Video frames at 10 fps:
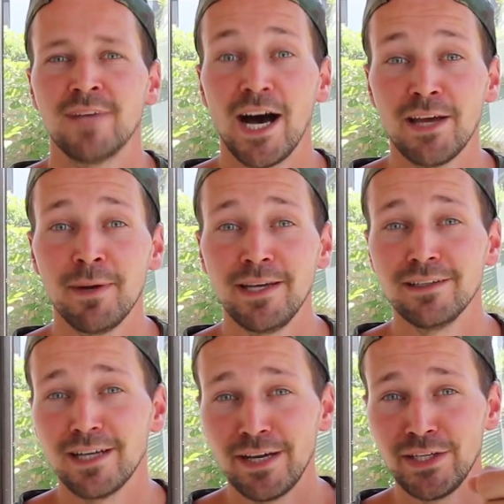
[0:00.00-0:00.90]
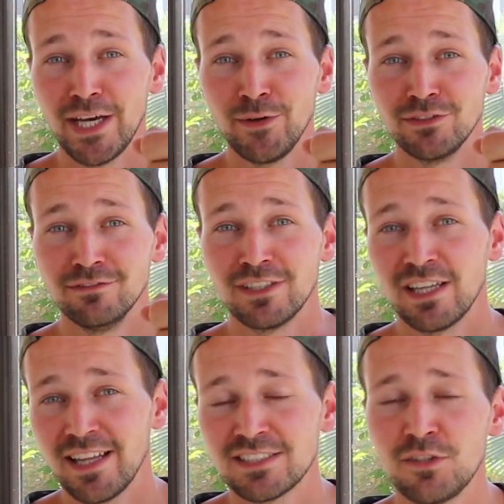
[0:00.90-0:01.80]
Hi mate, how you going?
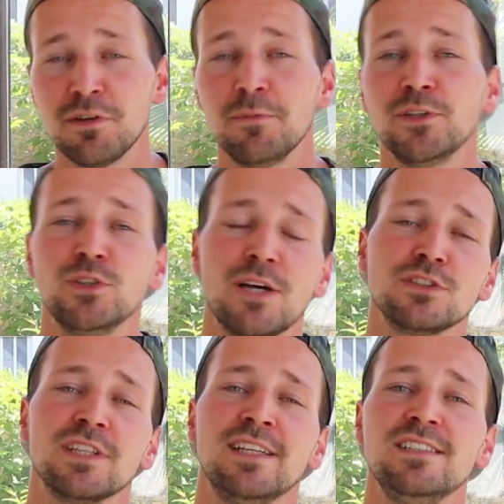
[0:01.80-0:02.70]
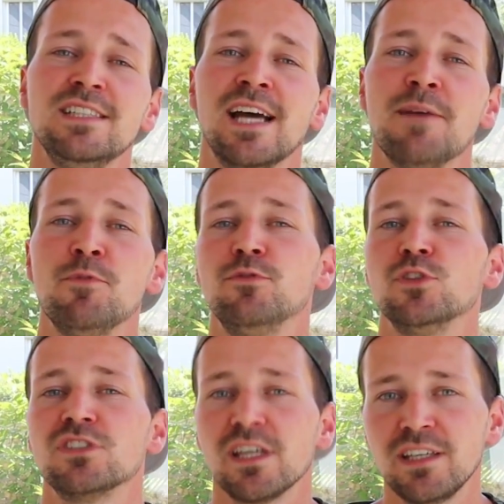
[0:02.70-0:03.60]
Last November 2019 I moved to
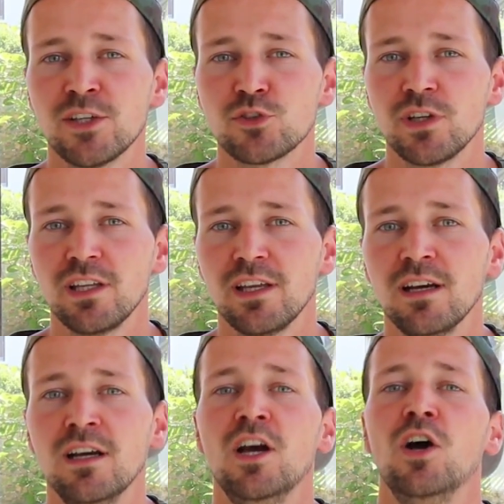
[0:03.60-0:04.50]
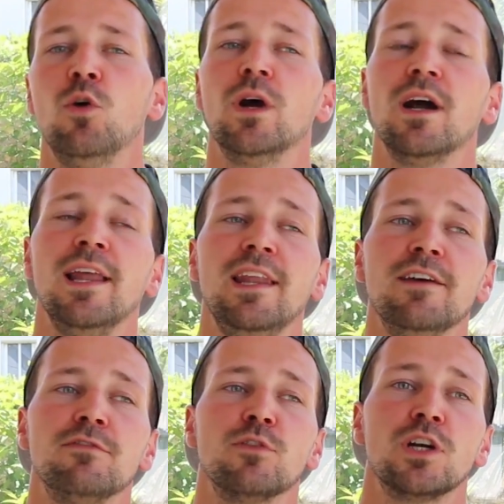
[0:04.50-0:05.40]
Sydney, Australia, where I
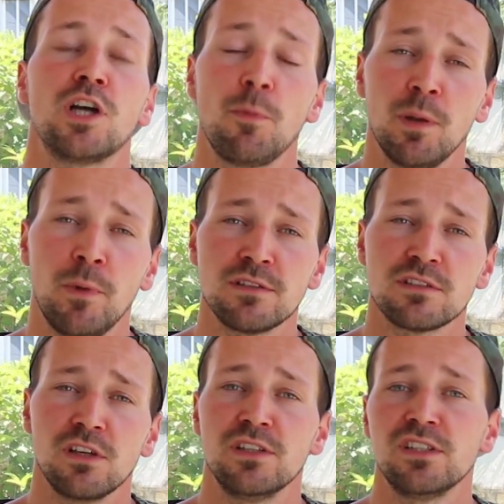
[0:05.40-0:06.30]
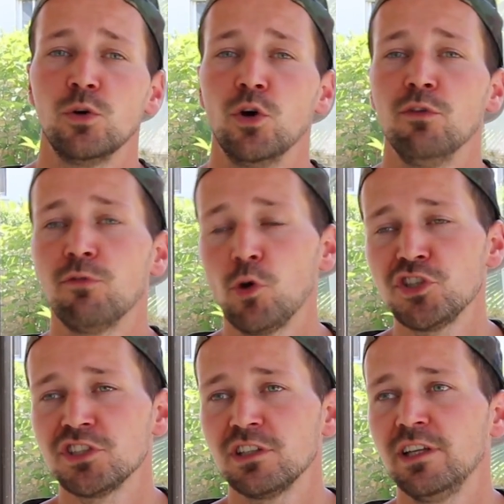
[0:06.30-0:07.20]
lived for a couple of months until
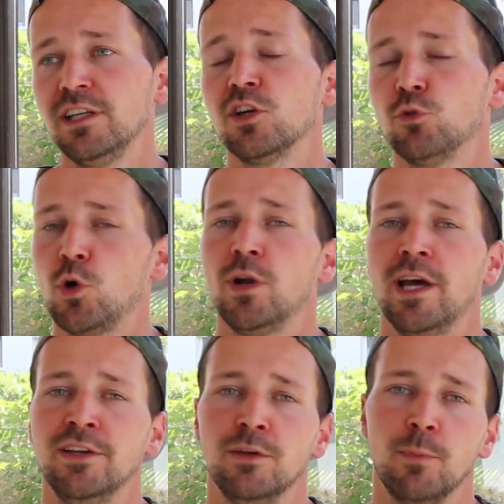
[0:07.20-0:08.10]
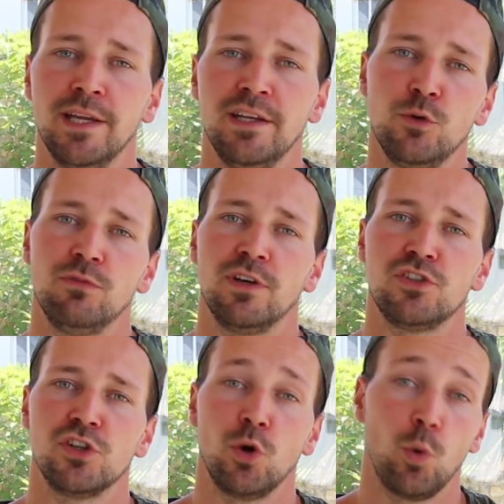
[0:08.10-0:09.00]
unfortunately Corona ended my new
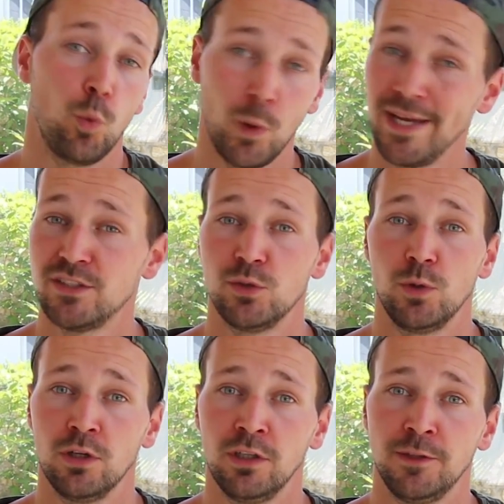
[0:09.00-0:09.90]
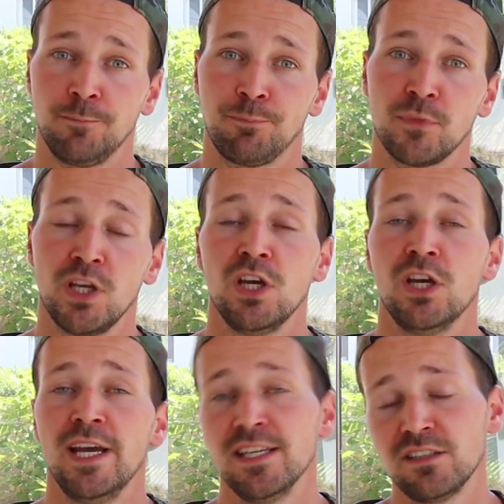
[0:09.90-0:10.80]
adventure way too early.
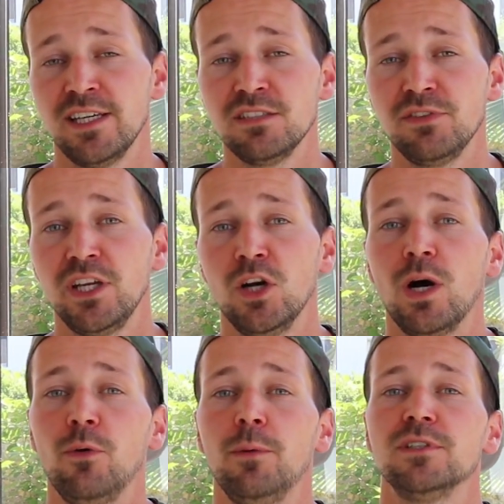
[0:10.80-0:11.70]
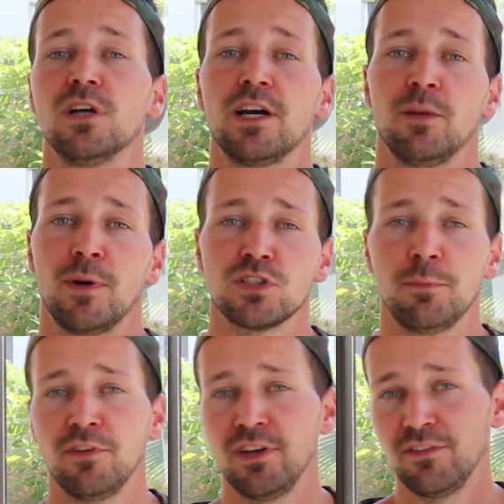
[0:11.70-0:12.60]
In today's video I will be talking about
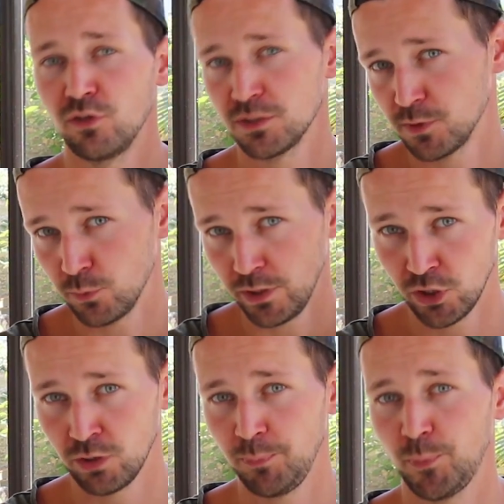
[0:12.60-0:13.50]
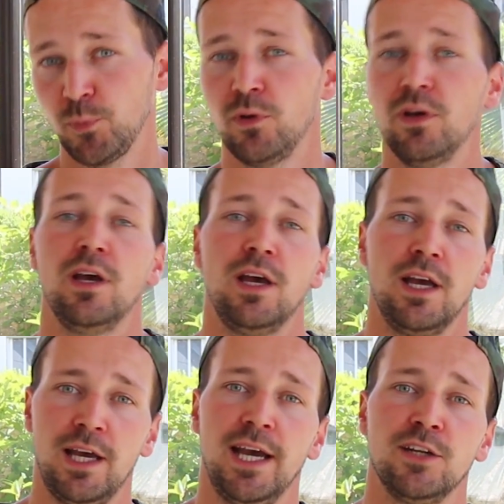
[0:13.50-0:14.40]
some of the difference between Europe
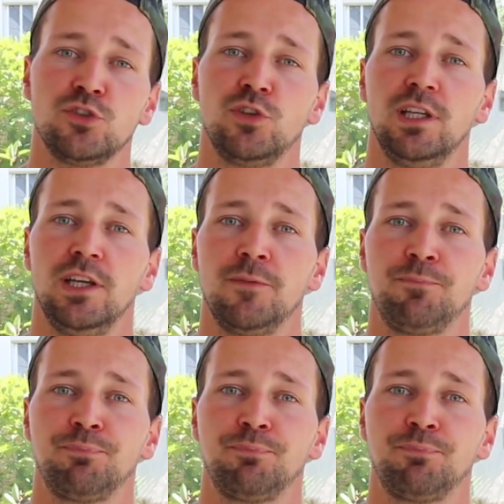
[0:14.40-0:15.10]
and Australia.